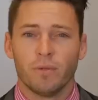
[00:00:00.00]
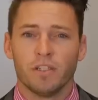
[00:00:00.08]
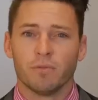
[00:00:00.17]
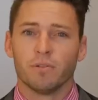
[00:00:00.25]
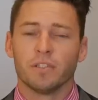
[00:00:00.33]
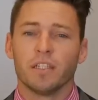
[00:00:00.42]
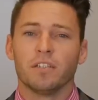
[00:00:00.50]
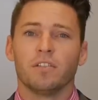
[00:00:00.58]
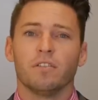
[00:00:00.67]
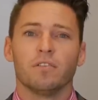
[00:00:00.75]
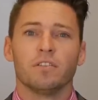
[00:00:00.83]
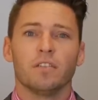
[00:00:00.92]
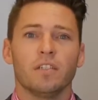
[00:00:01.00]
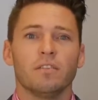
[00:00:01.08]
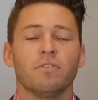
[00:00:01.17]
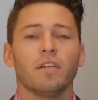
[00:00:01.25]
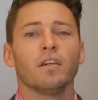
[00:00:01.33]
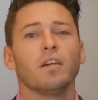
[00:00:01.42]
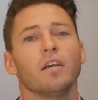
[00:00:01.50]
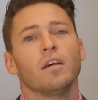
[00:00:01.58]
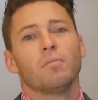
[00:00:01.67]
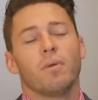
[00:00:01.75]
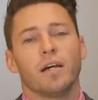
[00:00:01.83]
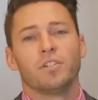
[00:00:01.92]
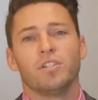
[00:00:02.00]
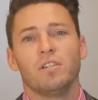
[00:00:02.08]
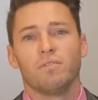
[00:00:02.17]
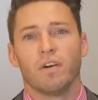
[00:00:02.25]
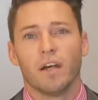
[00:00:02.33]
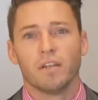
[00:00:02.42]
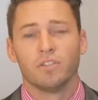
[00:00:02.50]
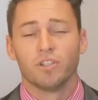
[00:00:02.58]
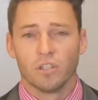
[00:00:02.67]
me to present to you this evening my G-Vine